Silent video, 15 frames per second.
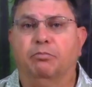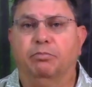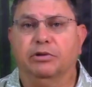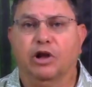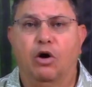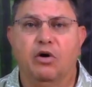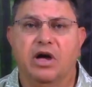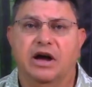
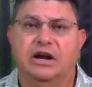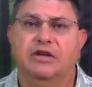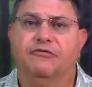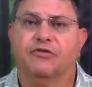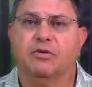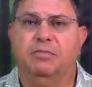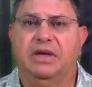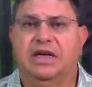Blowgunning
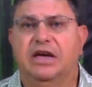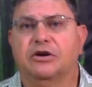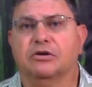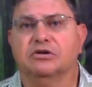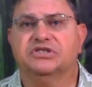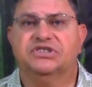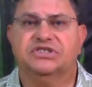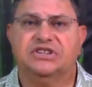for
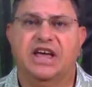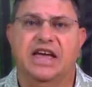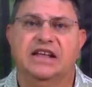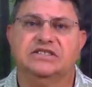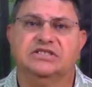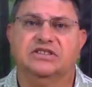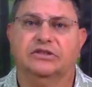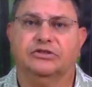Beginners
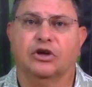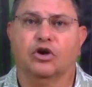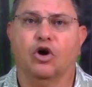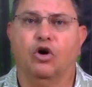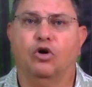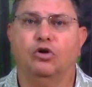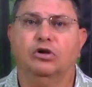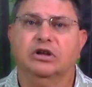states that the
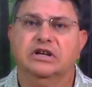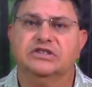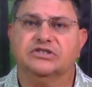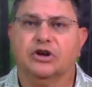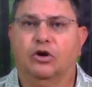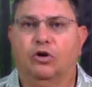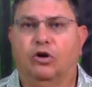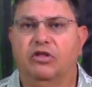goal is
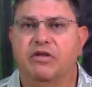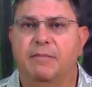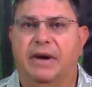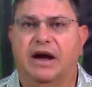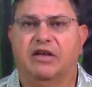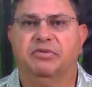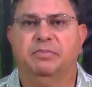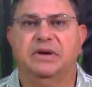to hold the
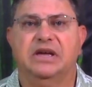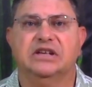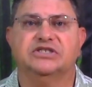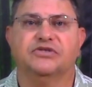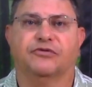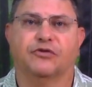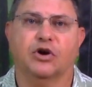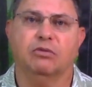mouthpiece
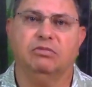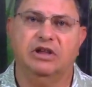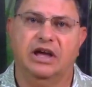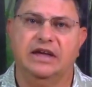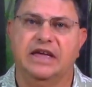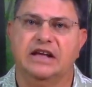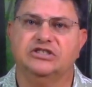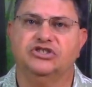firmly
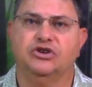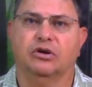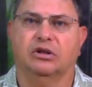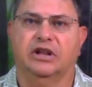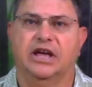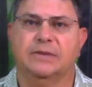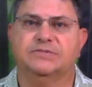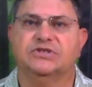against your
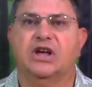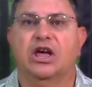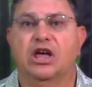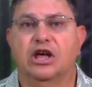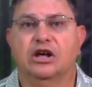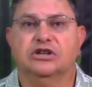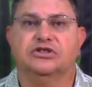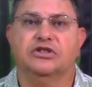lips
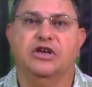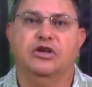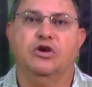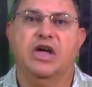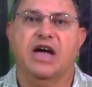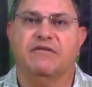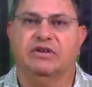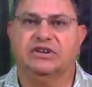so that you
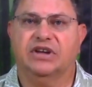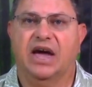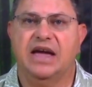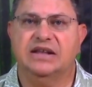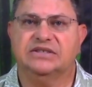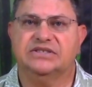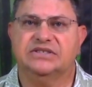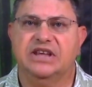have a
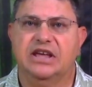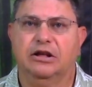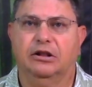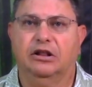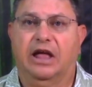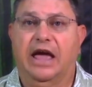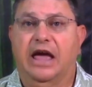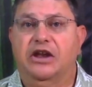tight
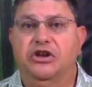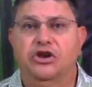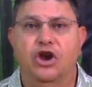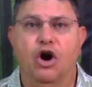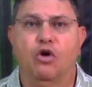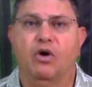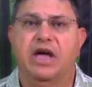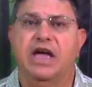seal and
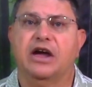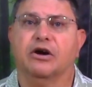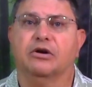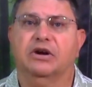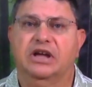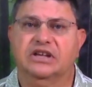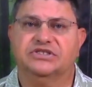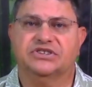no
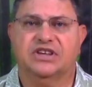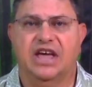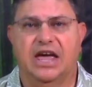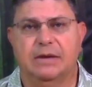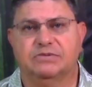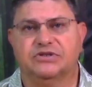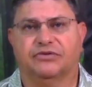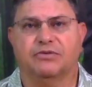air
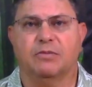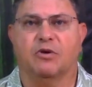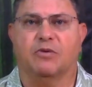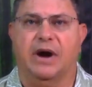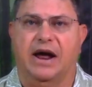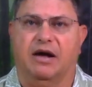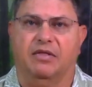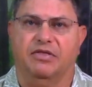escapes from
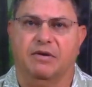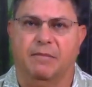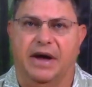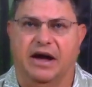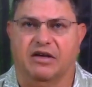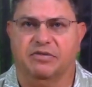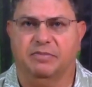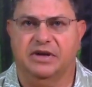around the
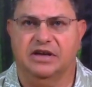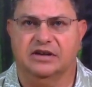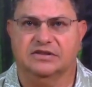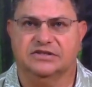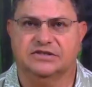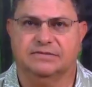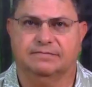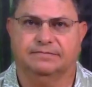mouthpiece.